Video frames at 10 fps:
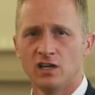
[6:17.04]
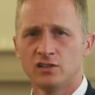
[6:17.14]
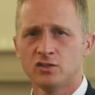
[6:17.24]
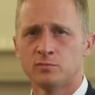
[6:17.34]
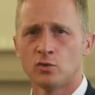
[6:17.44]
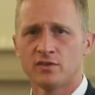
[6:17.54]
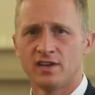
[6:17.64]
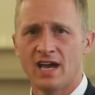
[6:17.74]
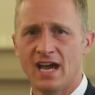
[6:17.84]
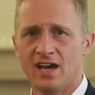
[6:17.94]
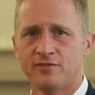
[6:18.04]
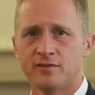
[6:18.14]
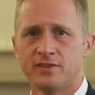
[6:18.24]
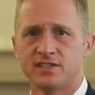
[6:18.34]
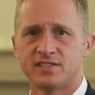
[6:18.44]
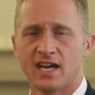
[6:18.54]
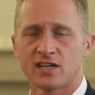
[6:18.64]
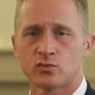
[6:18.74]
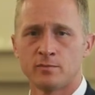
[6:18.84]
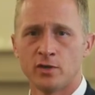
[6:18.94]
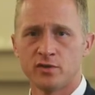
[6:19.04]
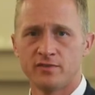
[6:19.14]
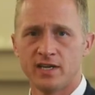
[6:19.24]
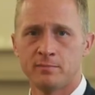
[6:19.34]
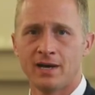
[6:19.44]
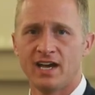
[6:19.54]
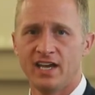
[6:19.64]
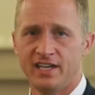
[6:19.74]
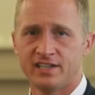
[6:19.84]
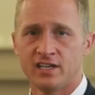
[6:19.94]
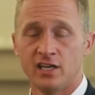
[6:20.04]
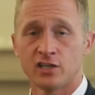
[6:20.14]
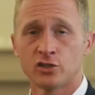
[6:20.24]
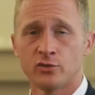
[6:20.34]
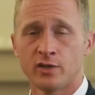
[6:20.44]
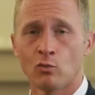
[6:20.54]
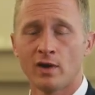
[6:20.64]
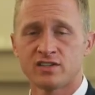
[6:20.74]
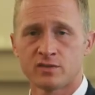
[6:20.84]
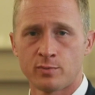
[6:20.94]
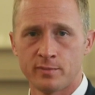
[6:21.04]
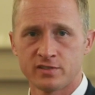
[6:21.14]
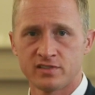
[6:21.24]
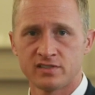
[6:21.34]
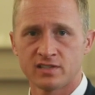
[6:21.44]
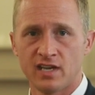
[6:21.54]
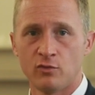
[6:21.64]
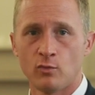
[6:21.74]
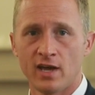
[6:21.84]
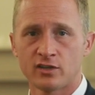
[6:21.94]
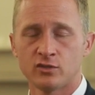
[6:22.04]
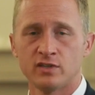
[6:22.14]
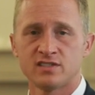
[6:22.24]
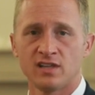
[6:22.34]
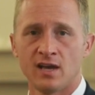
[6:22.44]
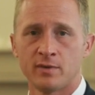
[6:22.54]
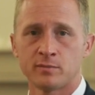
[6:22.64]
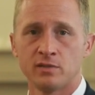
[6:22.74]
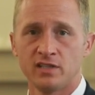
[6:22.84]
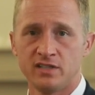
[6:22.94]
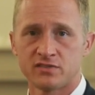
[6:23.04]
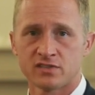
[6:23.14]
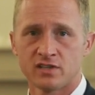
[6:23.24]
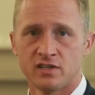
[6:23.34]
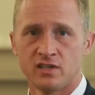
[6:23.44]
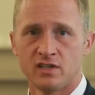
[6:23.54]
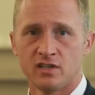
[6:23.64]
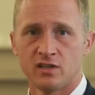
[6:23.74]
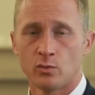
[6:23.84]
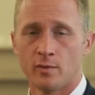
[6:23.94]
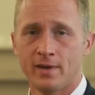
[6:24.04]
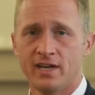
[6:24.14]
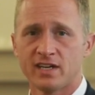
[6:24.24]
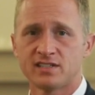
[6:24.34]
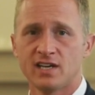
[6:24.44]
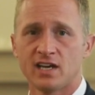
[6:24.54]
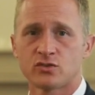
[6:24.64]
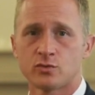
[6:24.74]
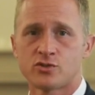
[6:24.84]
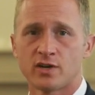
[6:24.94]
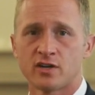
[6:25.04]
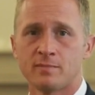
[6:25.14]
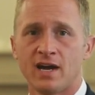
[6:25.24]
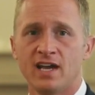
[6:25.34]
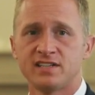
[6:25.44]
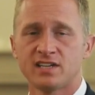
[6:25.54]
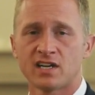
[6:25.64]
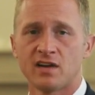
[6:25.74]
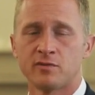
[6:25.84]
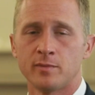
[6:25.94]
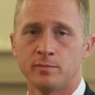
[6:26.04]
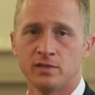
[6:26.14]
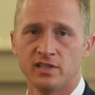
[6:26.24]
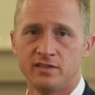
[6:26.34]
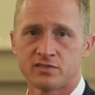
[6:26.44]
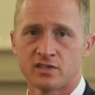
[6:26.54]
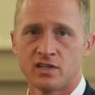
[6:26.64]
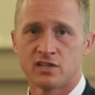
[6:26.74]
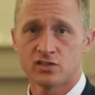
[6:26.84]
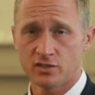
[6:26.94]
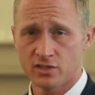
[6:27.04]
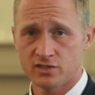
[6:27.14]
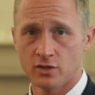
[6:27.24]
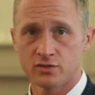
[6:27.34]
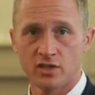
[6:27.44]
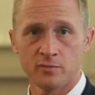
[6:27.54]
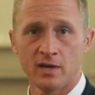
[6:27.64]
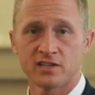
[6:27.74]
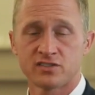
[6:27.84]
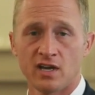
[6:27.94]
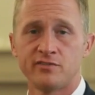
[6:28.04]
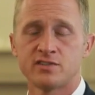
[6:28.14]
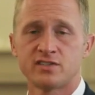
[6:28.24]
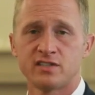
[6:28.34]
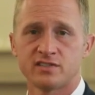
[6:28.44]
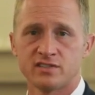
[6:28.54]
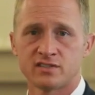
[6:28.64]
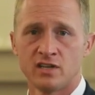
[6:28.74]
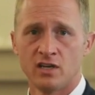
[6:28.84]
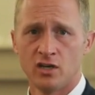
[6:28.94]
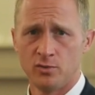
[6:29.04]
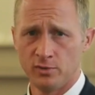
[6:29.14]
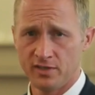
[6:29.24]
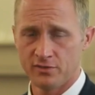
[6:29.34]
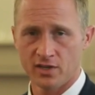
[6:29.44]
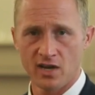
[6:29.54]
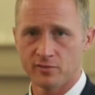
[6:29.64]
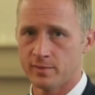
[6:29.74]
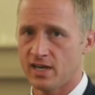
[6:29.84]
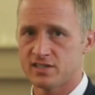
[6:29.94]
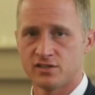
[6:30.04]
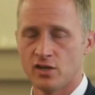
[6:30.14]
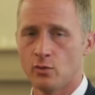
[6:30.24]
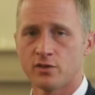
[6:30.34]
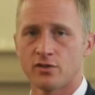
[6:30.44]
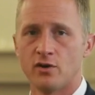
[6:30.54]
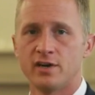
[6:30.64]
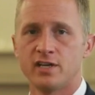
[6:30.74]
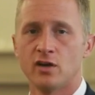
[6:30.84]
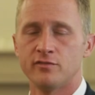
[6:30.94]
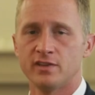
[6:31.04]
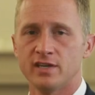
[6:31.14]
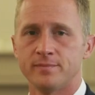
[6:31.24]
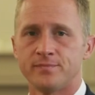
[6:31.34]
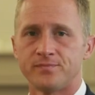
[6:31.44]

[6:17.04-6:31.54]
A little more than half of the attacks were motivated by hate, including white supremacist and radical Islamic beliefs. The remaining attacks were triggered by anti-government beliefs, such as those held by sovereign citizens, who believe the government has no authority over them.